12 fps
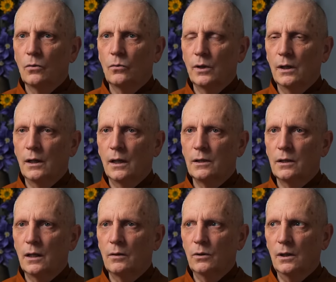realize
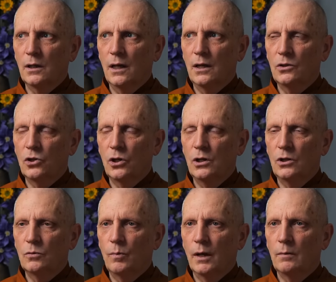that I really can
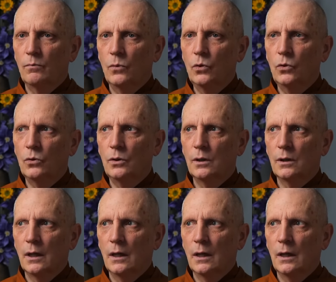change my mood,